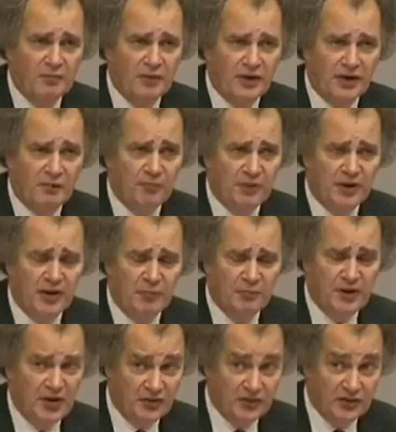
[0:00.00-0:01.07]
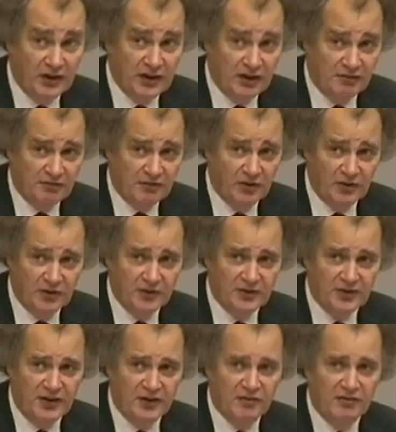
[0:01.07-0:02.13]
But, I, but I personally I feel that
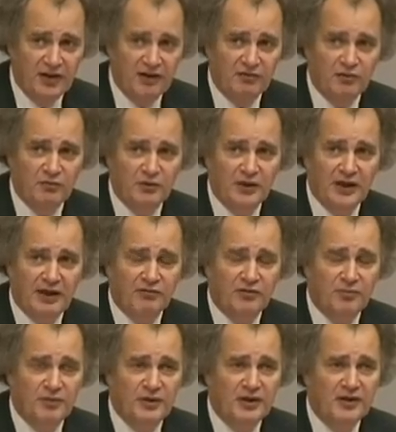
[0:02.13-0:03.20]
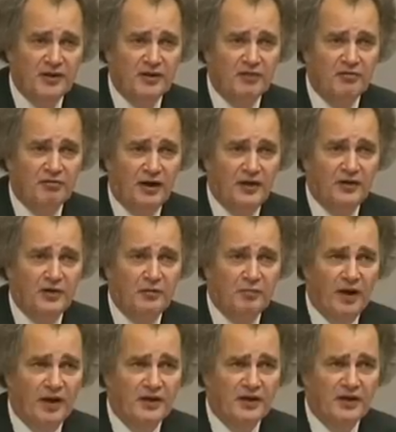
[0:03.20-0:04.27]
the innovation would have to be funded,
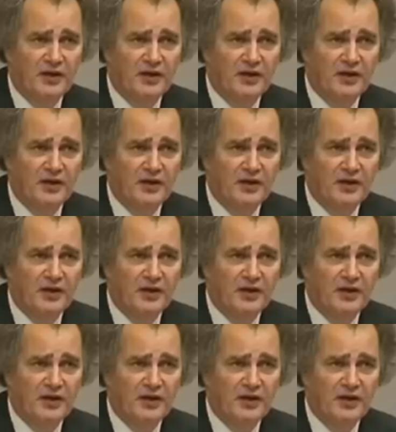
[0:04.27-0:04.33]
by,